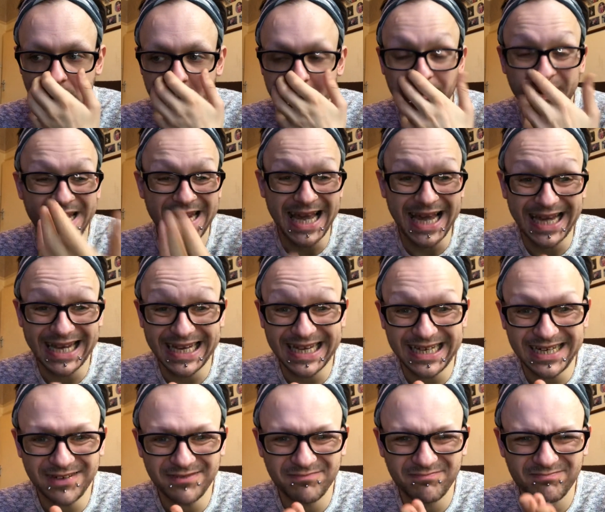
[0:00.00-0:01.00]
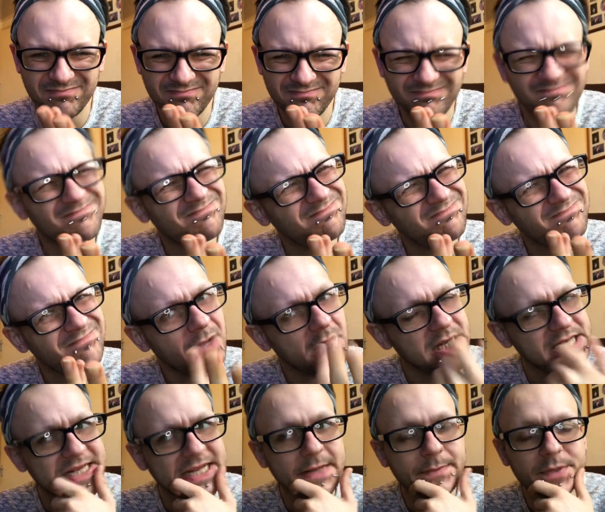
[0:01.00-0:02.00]
benign
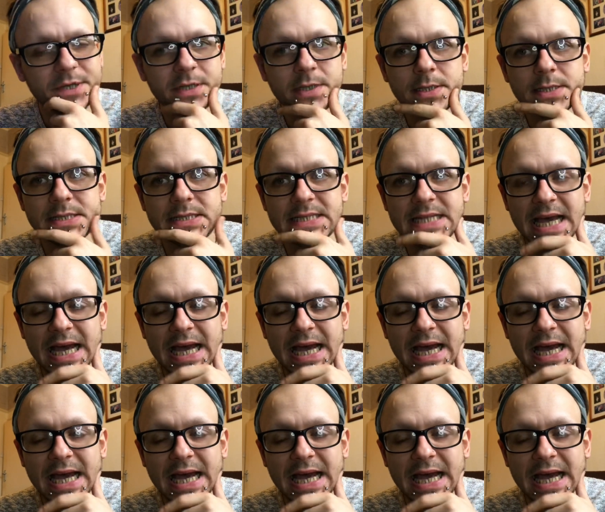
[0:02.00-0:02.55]
demons